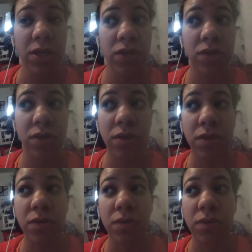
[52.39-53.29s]

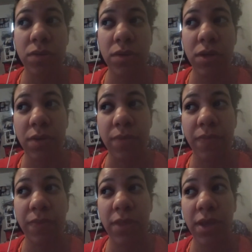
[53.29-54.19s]
So
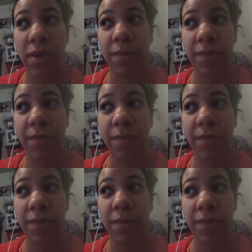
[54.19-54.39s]
they